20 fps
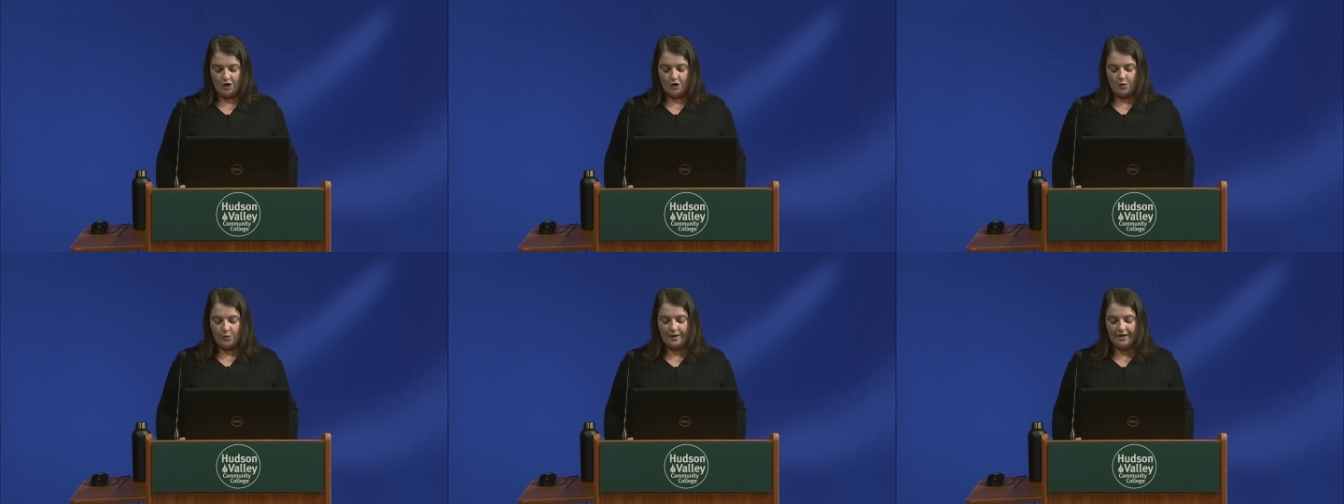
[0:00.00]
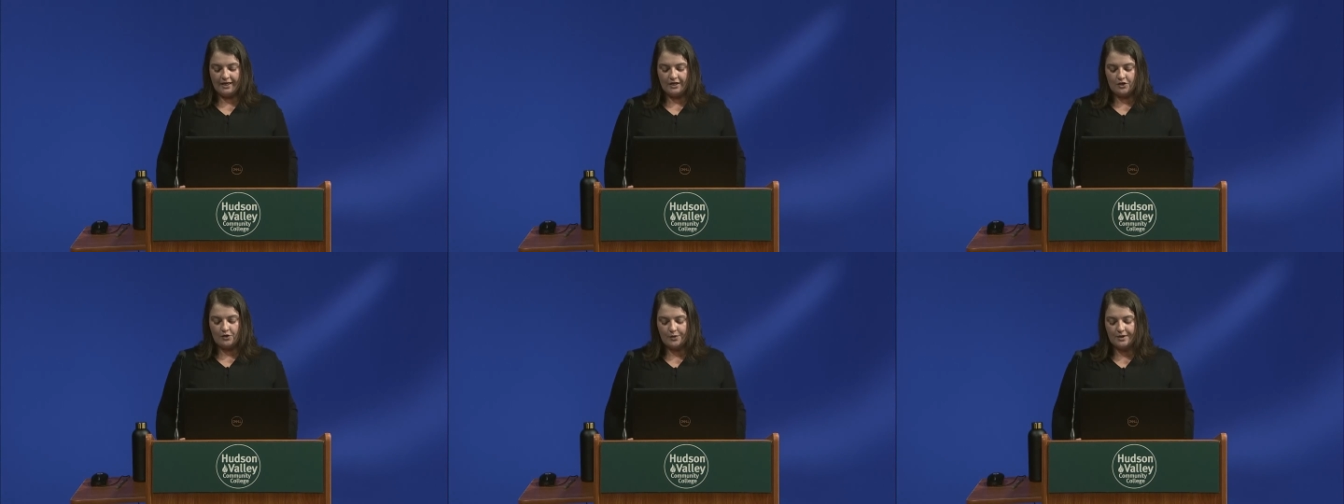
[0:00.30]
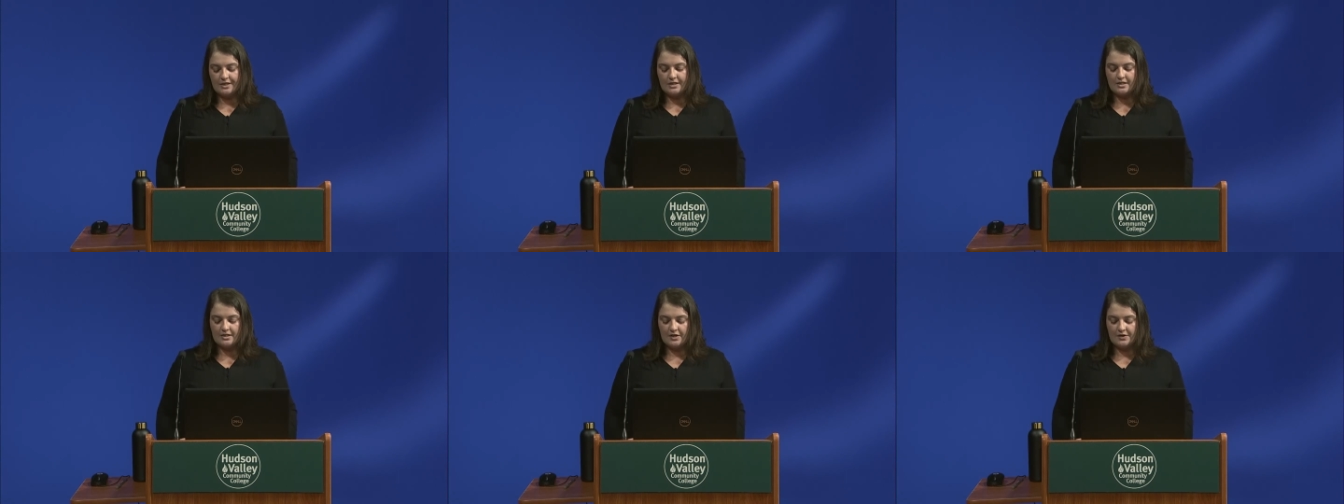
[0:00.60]
We can agree
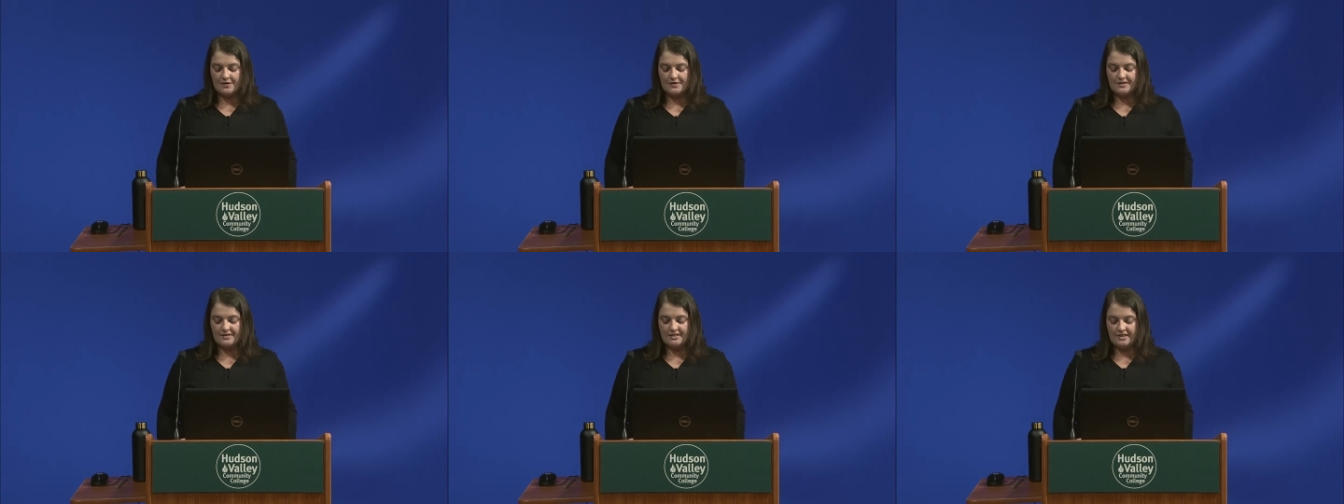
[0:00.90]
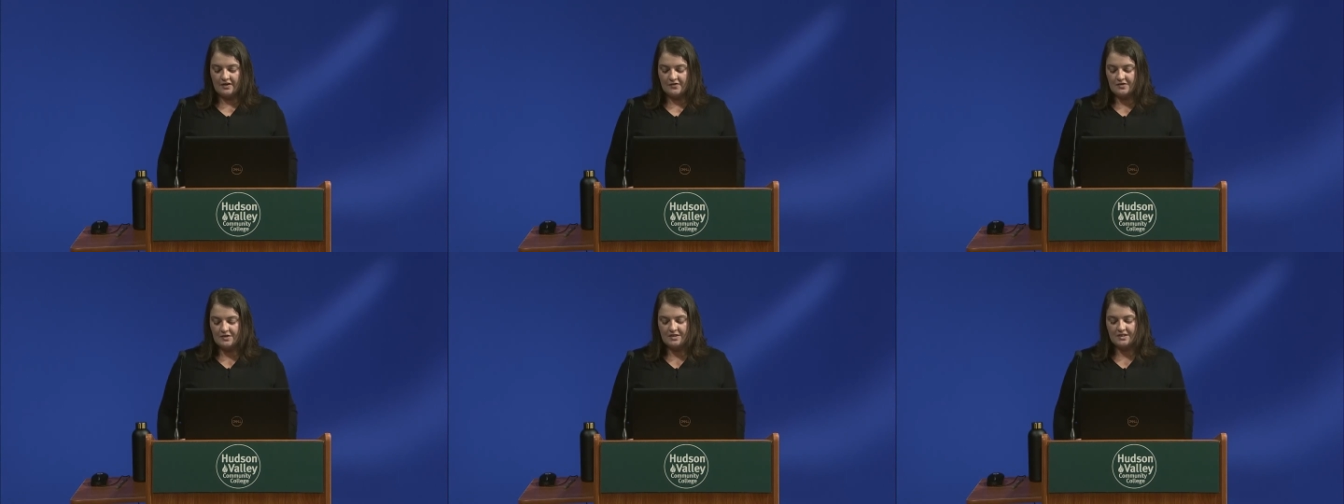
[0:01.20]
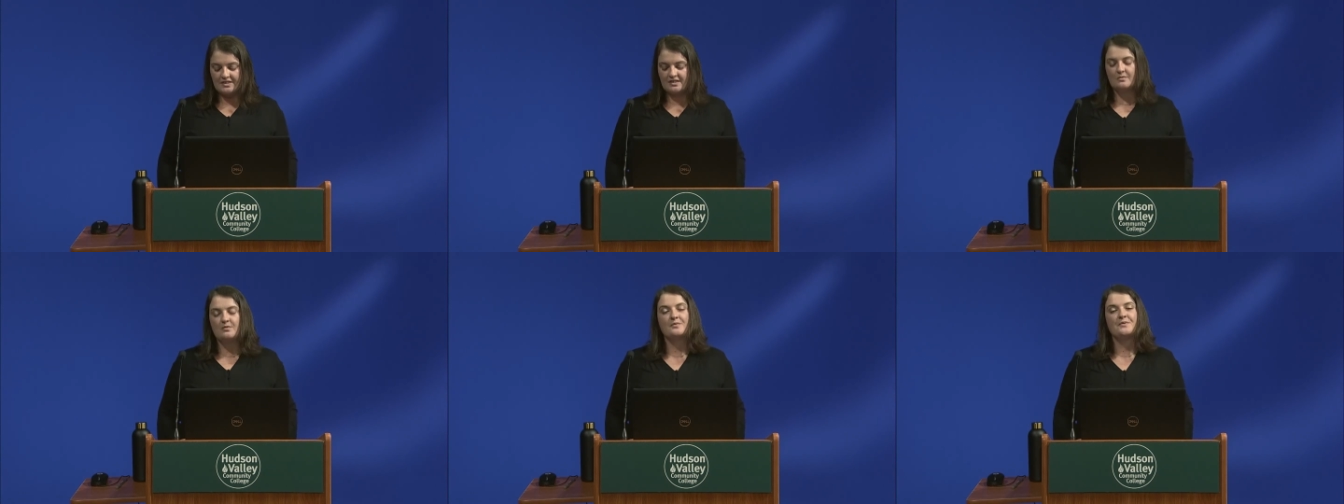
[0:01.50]
that there is definitely
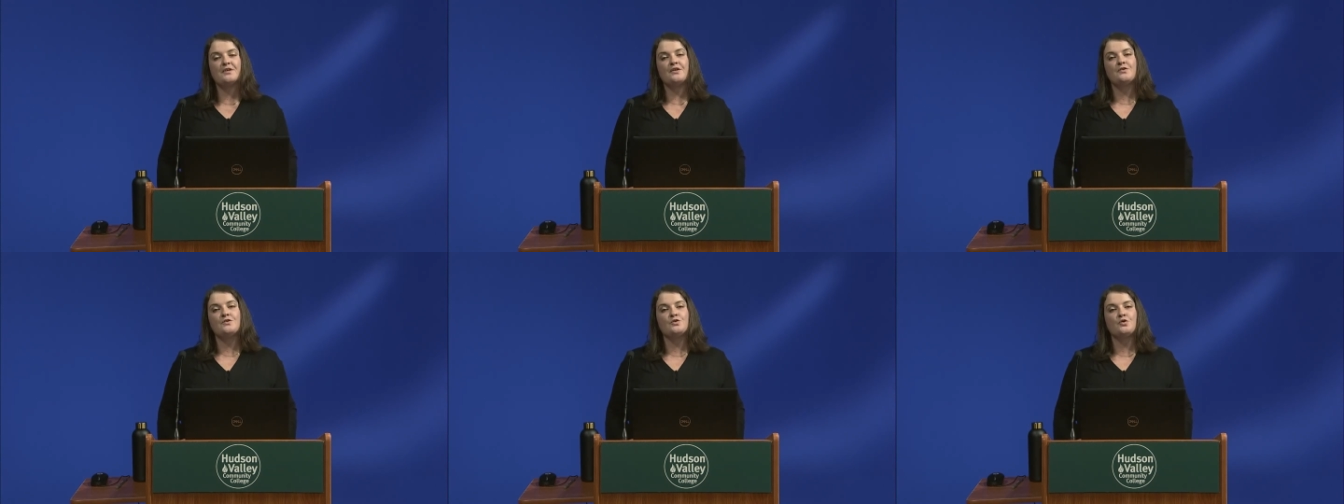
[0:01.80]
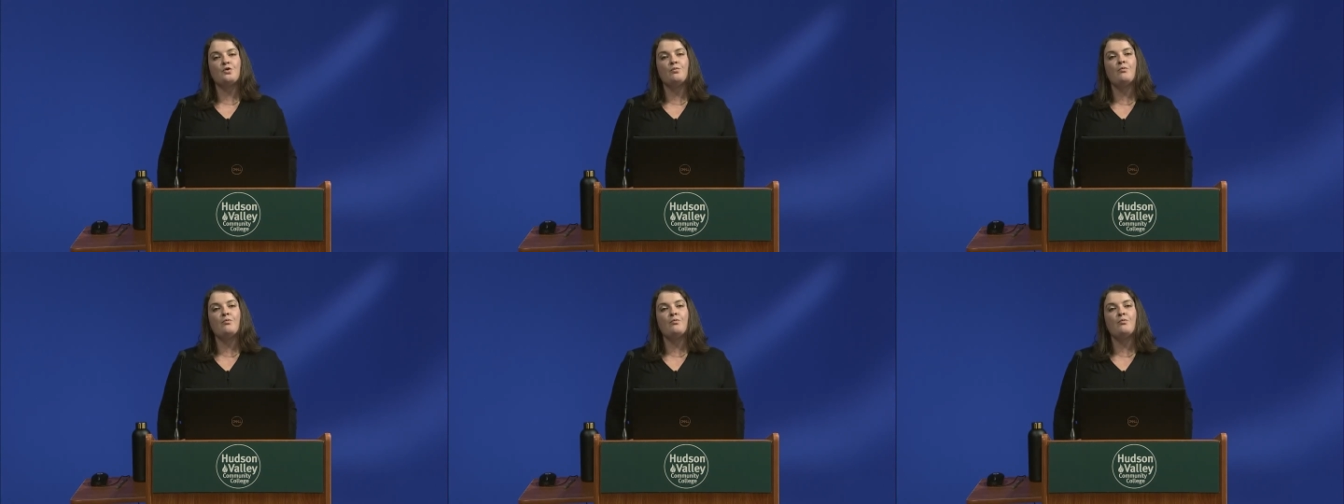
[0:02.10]
some appeal to a